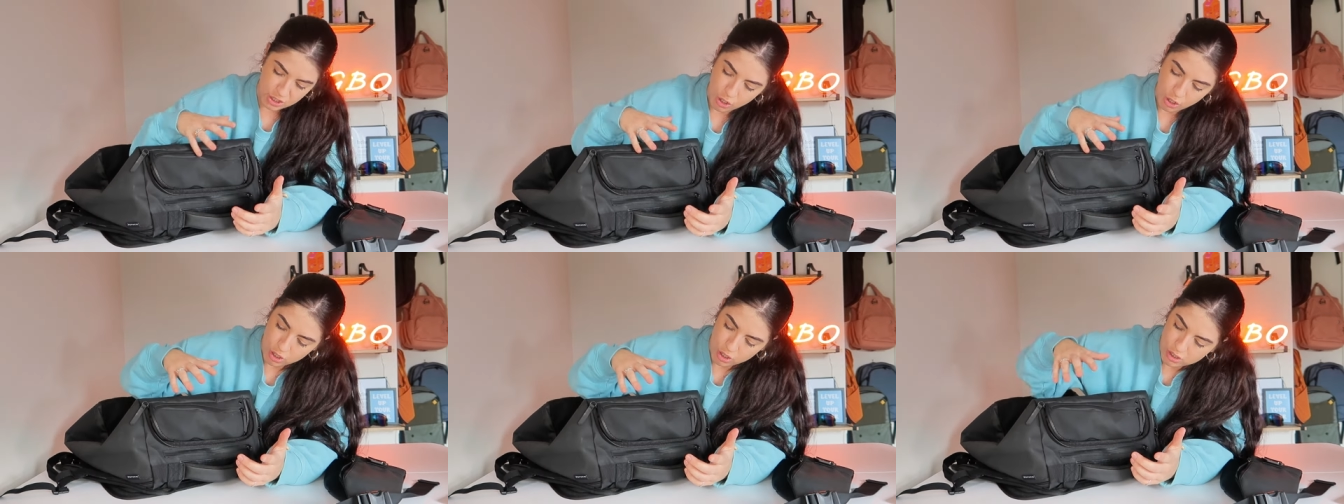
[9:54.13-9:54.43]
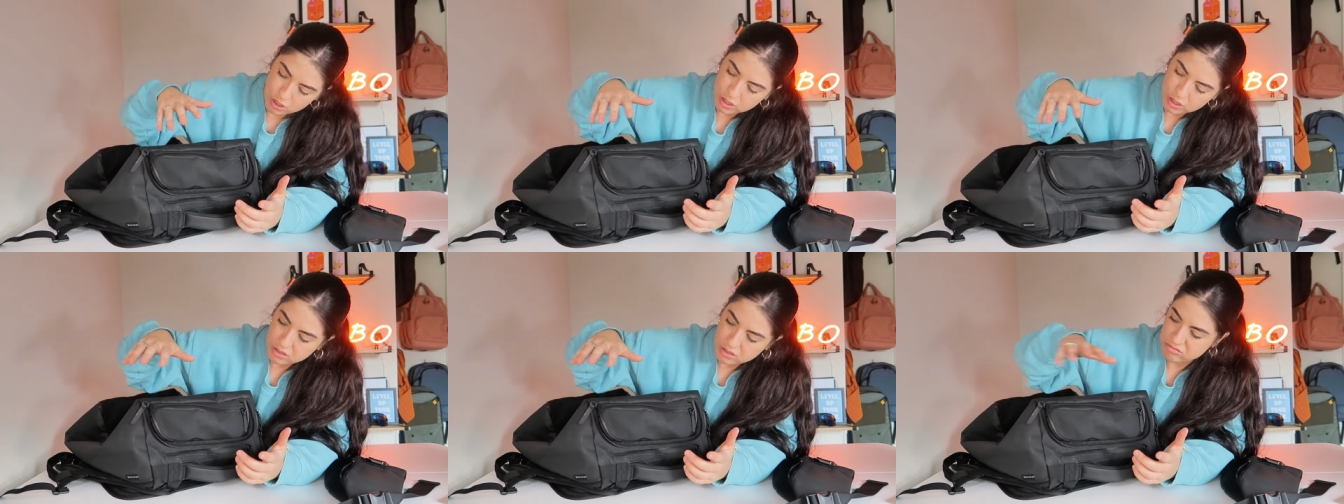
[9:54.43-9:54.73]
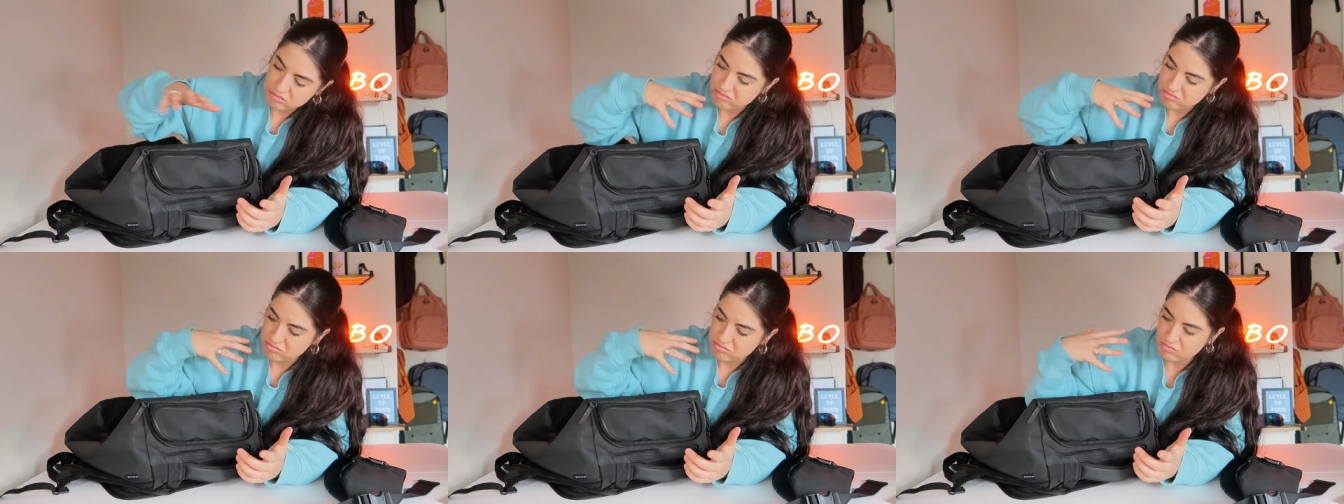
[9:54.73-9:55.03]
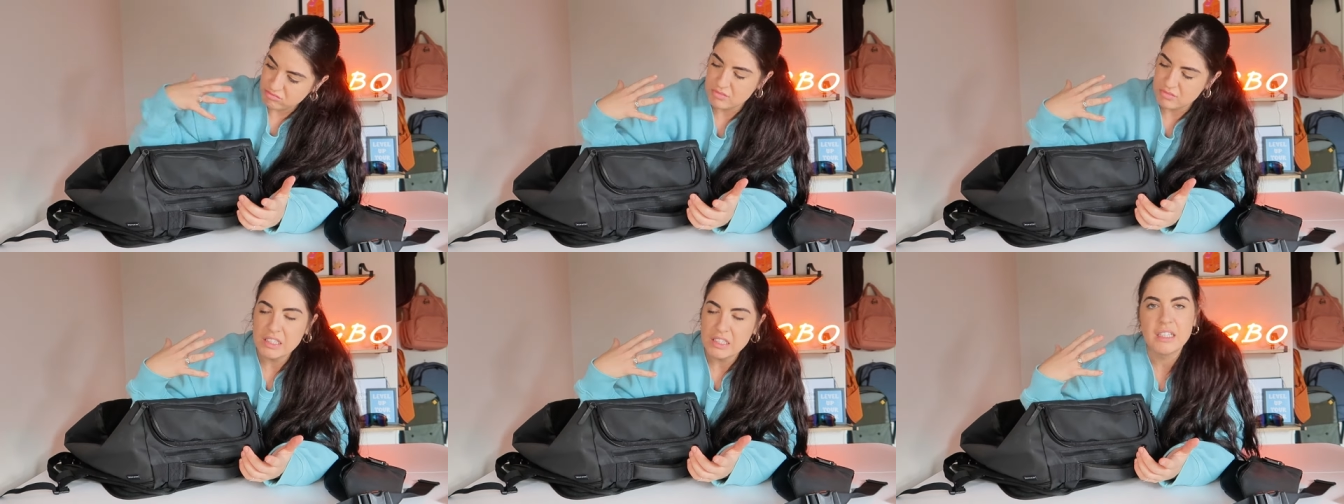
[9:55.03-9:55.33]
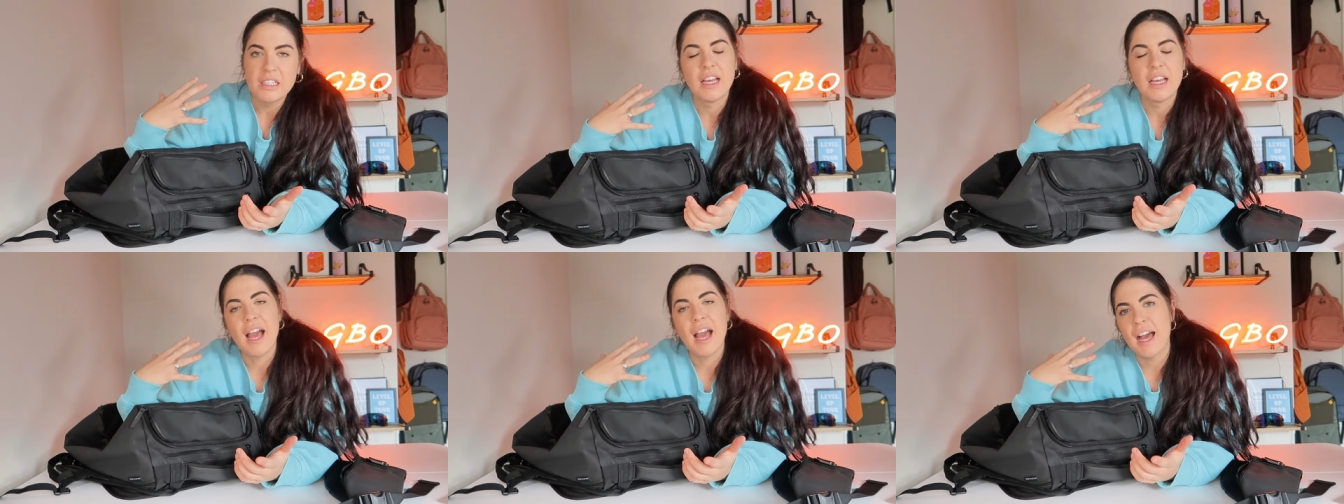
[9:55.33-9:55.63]
not
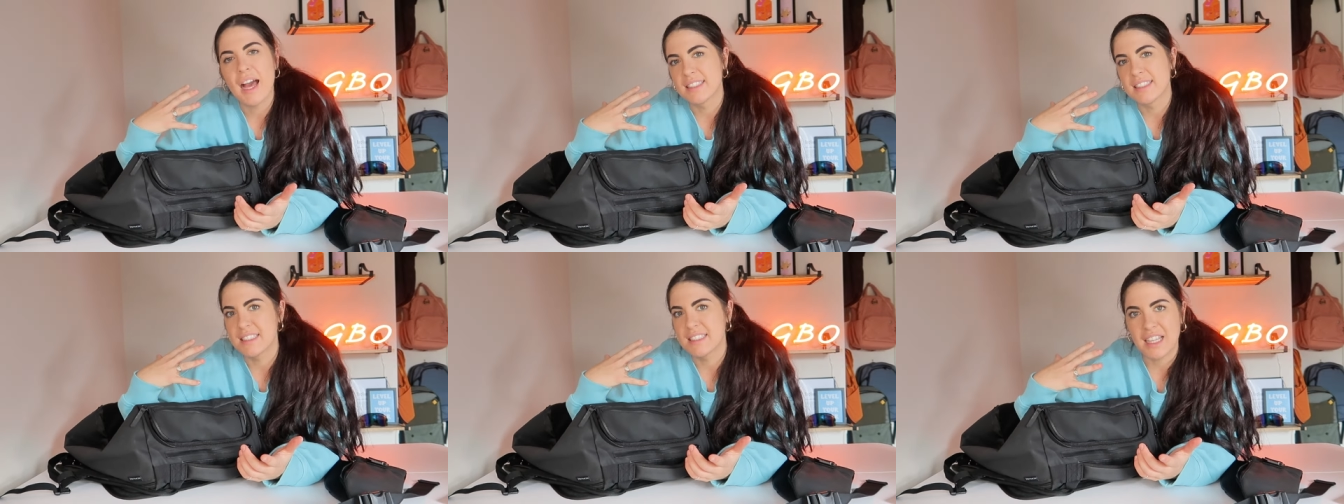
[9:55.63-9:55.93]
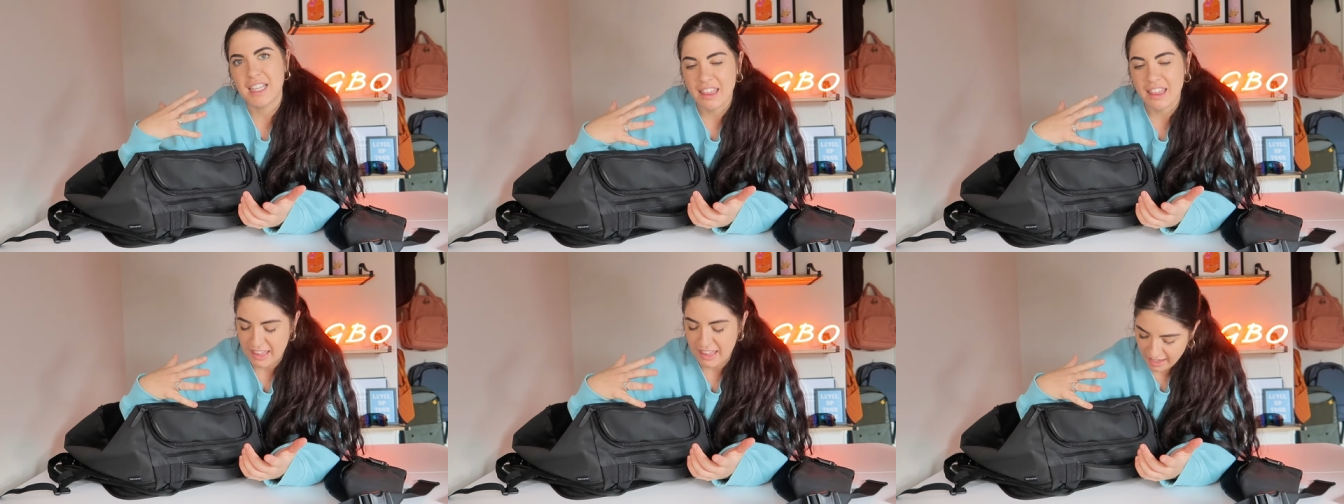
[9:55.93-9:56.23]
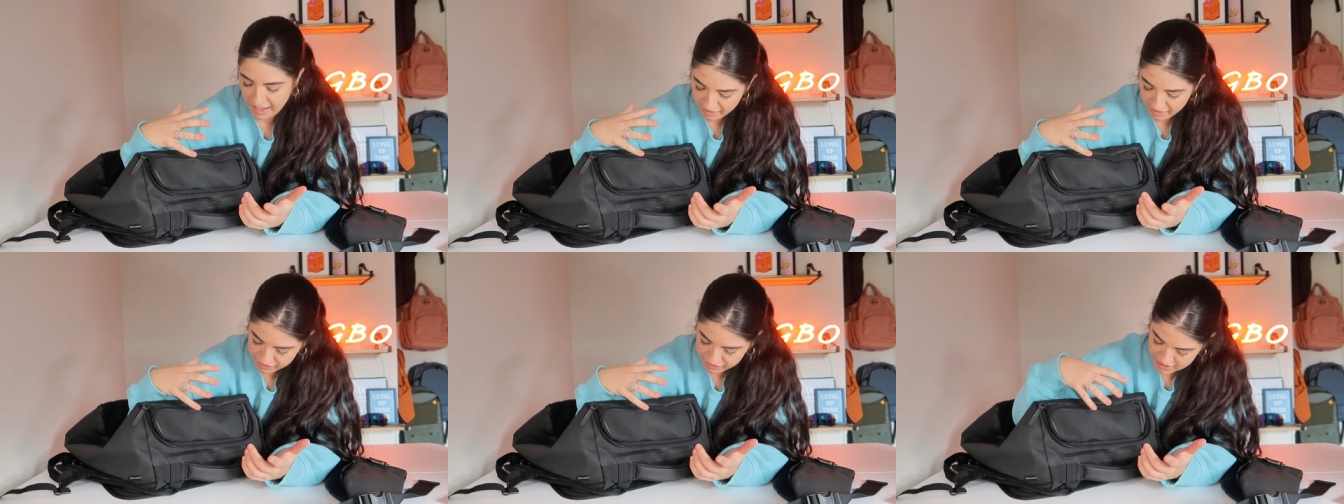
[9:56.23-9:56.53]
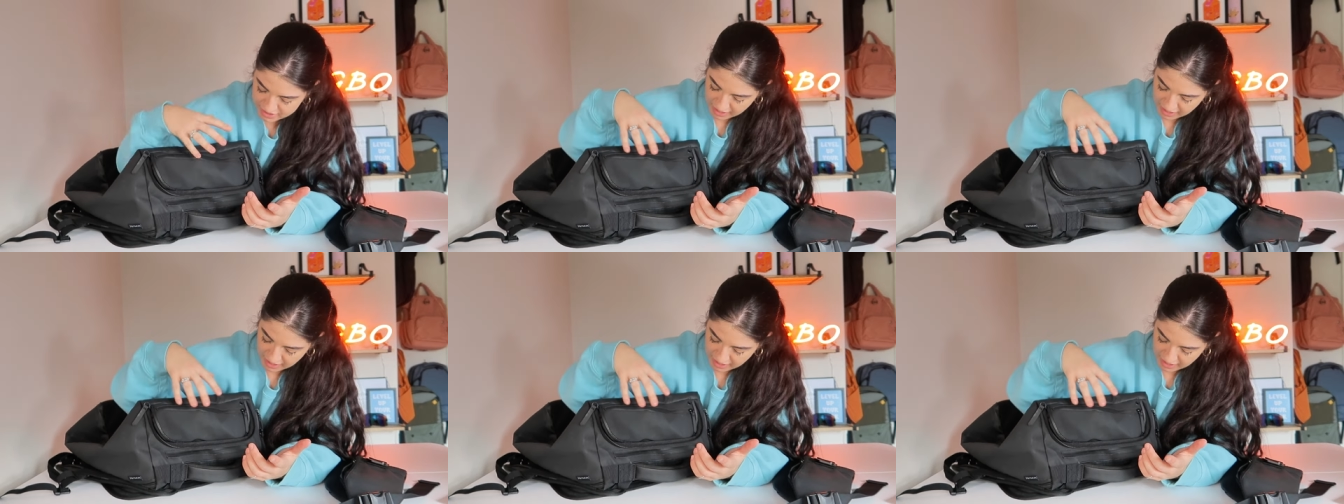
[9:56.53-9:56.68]
anti-theft